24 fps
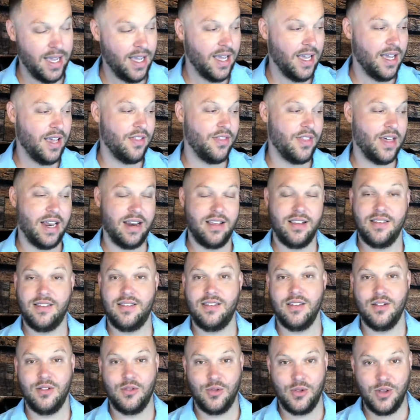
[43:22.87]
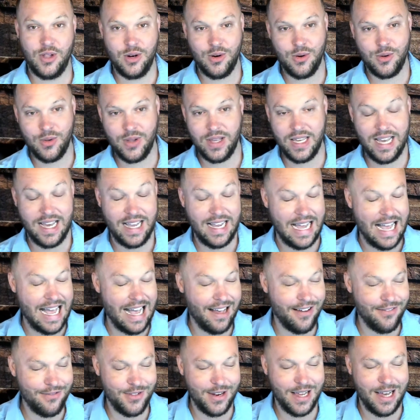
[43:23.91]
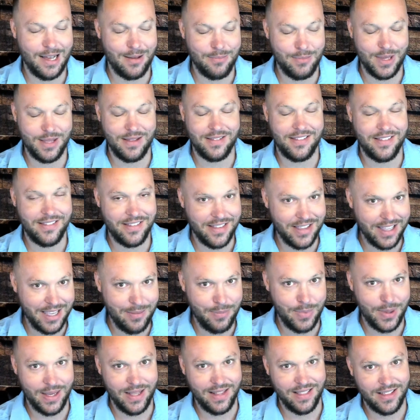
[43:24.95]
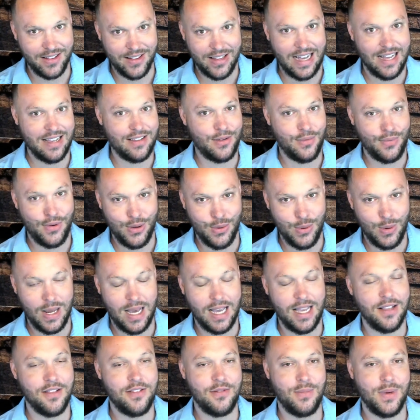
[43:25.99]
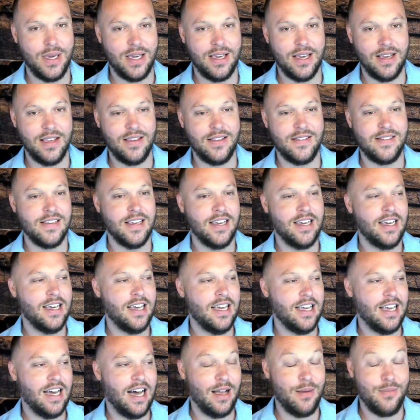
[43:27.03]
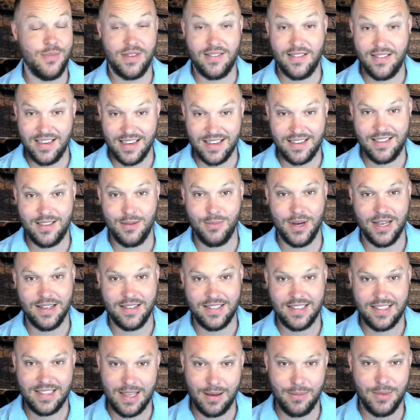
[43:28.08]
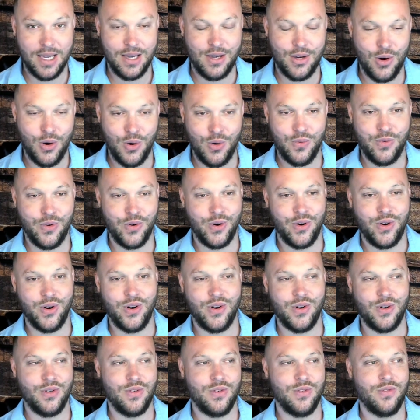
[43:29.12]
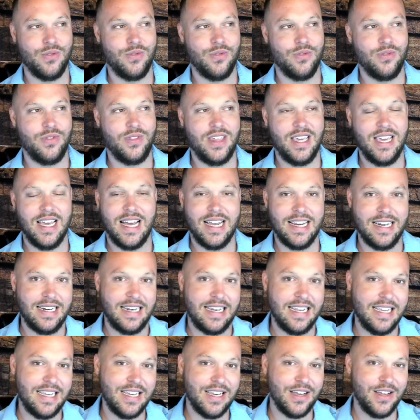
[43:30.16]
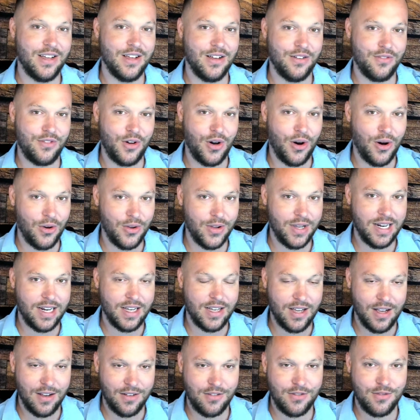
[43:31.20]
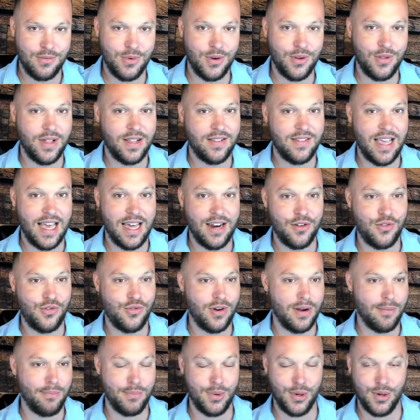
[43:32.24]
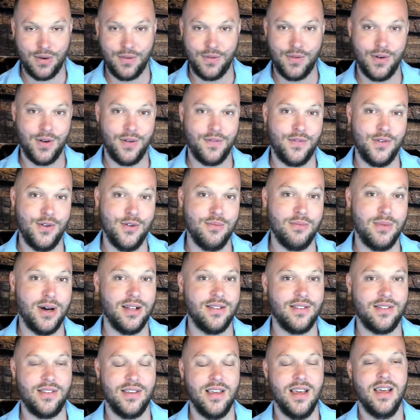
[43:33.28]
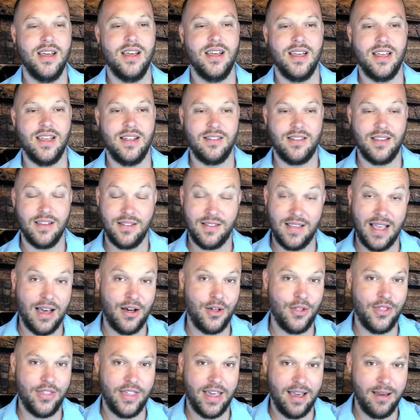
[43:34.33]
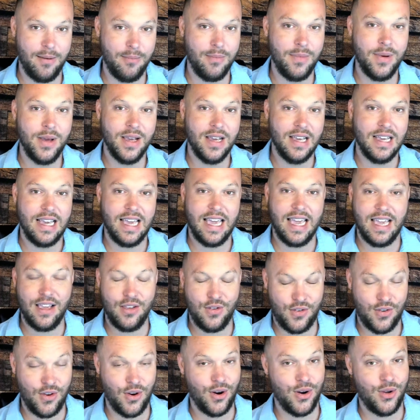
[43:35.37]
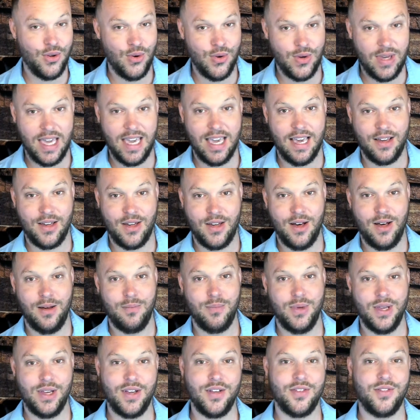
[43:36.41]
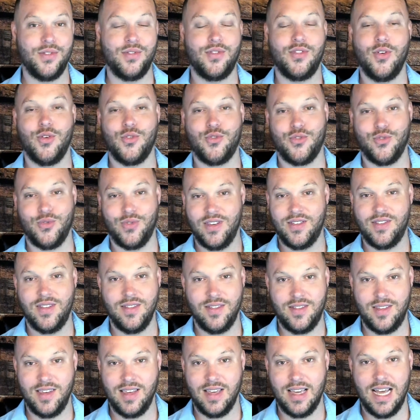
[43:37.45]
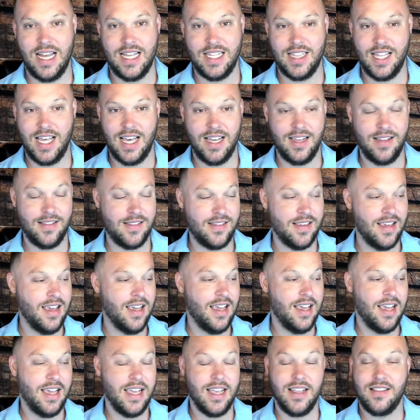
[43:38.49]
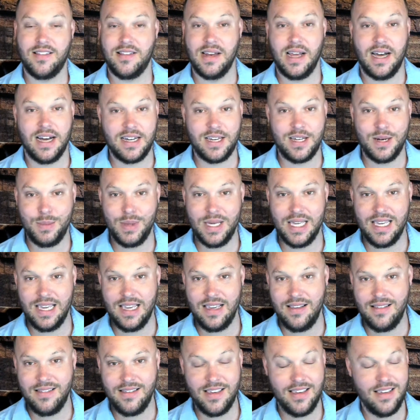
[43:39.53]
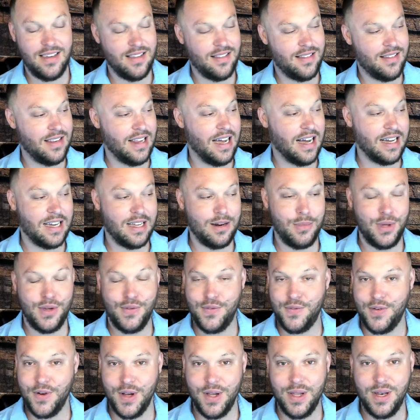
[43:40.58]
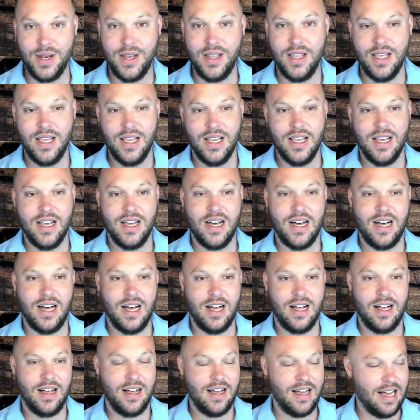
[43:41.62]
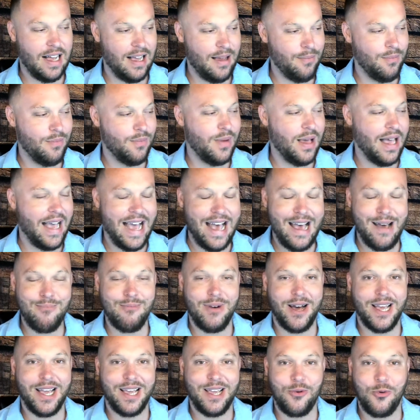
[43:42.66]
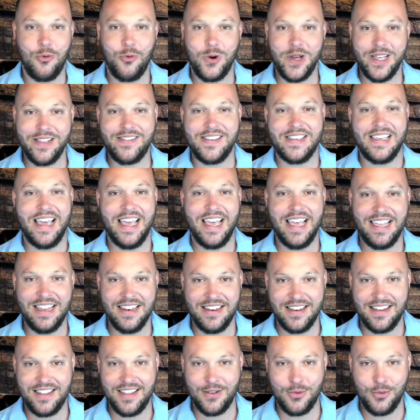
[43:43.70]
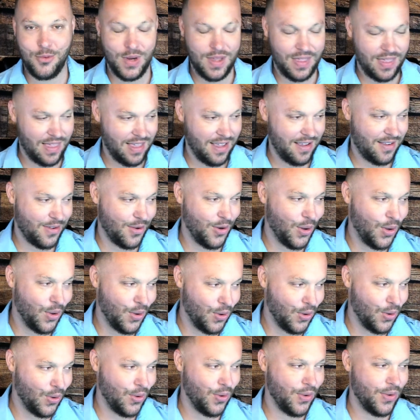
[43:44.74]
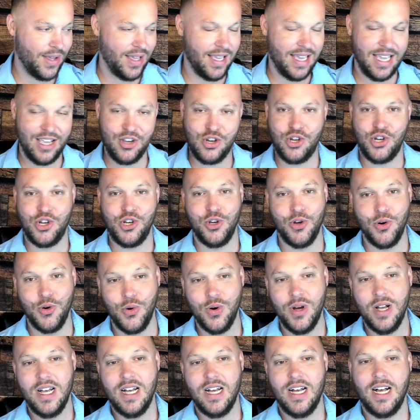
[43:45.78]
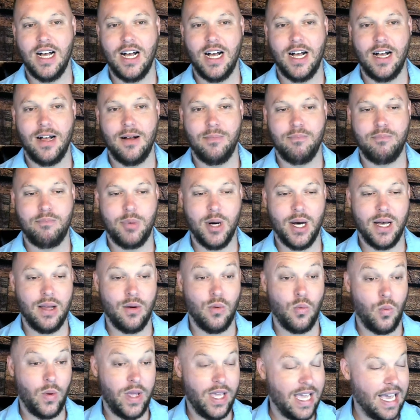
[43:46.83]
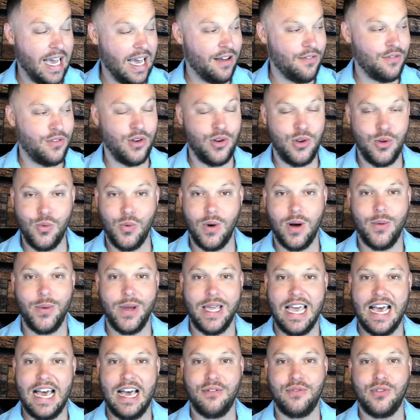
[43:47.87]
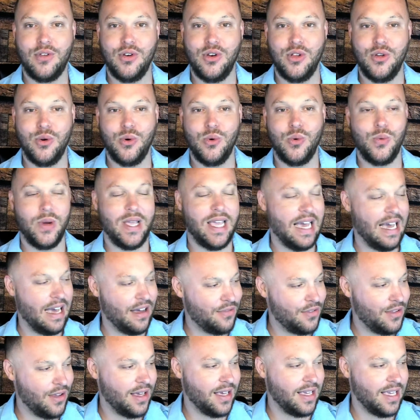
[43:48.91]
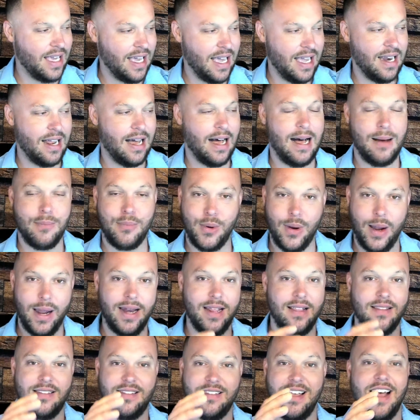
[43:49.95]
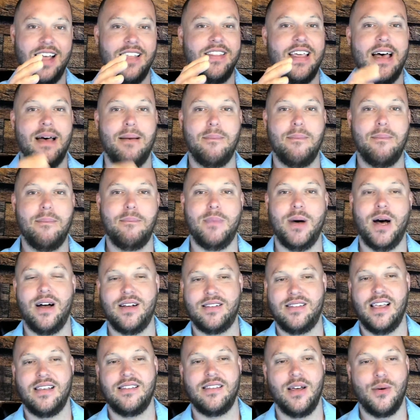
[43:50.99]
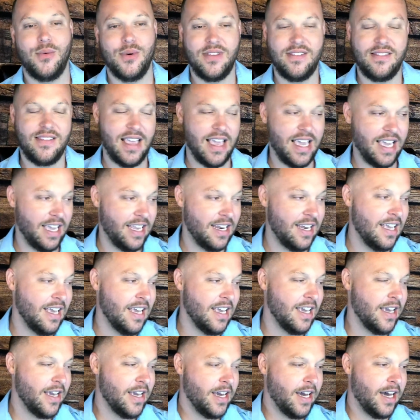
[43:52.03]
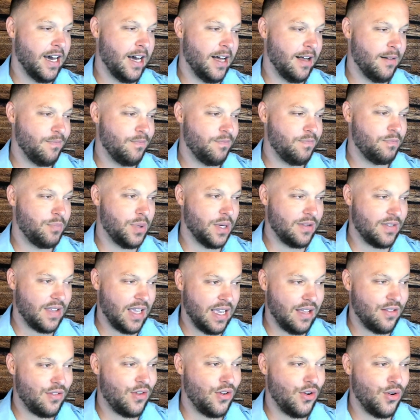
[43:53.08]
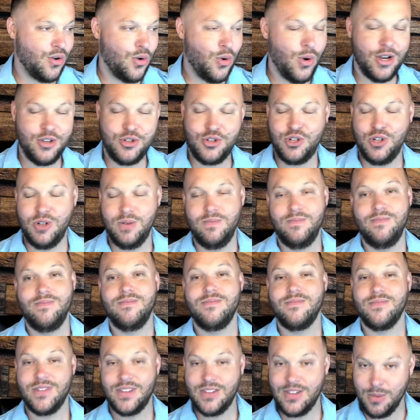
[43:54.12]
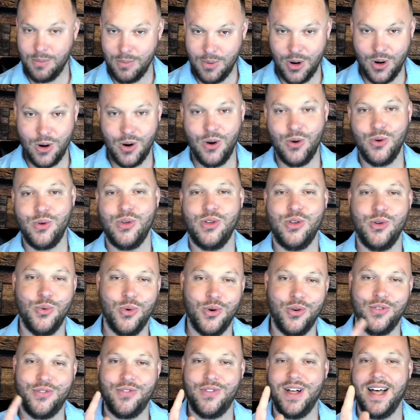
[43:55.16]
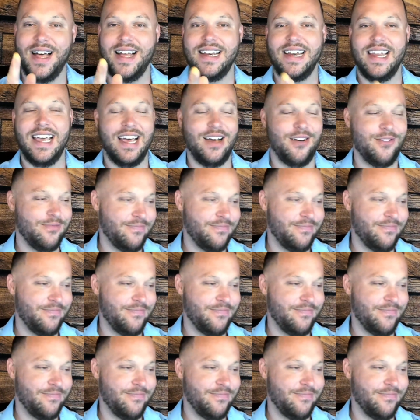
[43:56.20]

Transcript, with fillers: That is literally, I have not been sleeping the last few nights because I'm sick to my stomach over the idea of calling a customer that's had a trip booked for a few months and to tell them, hey, sorry, you can't come because of social distancing guidelines. It's not going to be easy. It's not going to be fun. Uh, I'm at my wits' end with this whole issue. Um, but we have to do what we have to do. We have to, again, operate inside that box, as I was saying. Um, but to answer your question, tomorrow you will find out.